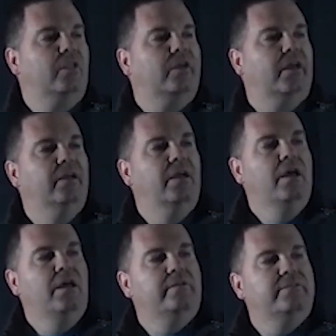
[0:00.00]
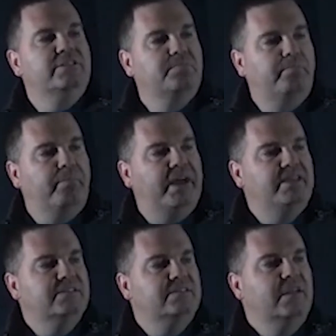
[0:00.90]
okay? This
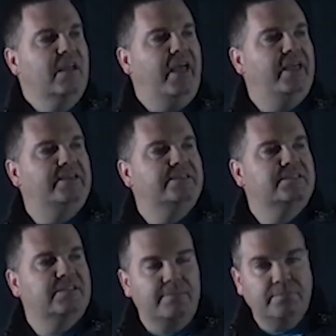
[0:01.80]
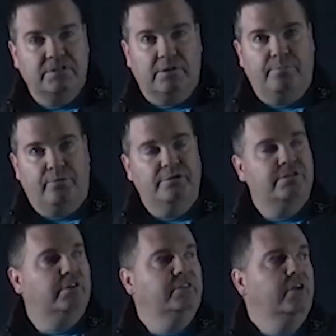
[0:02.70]
base accepts a
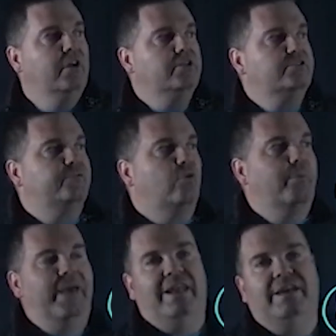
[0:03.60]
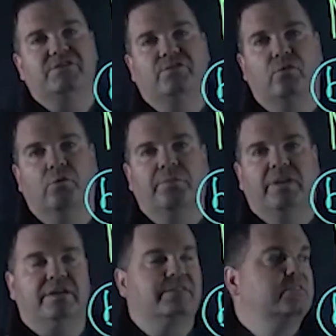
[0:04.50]
proton to form NH4
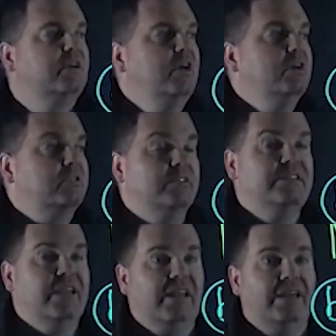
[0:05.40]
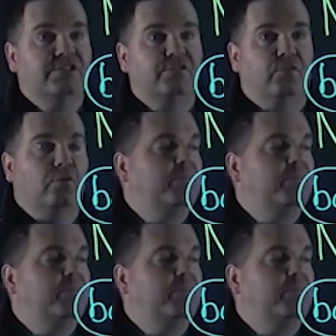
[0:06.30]
plus. So this NH4